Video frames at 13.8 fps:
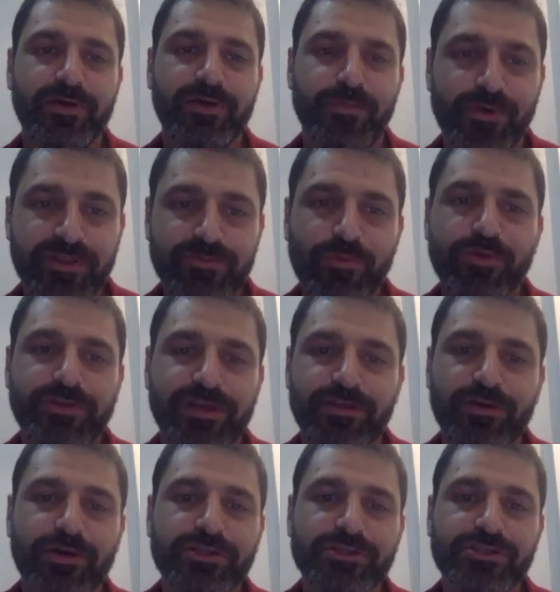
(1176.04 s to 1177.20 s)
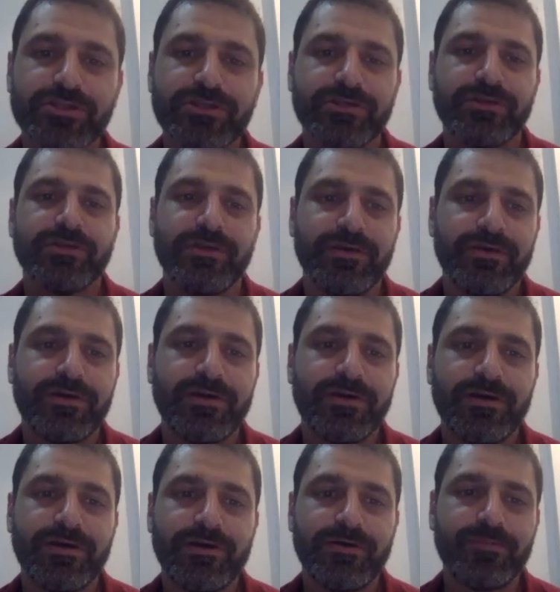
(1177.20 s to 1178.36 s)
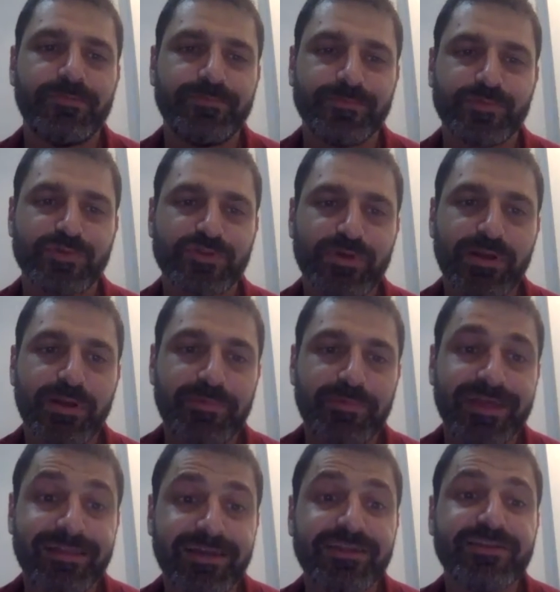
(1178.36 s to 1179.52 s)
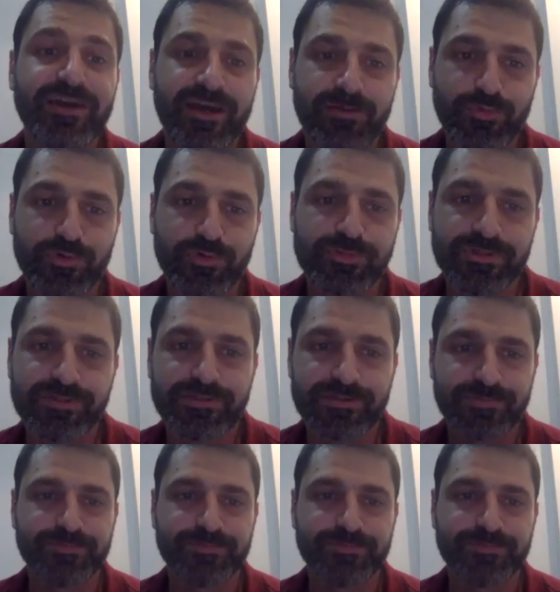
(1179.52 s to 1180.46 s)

with more technology to streamline the entire process.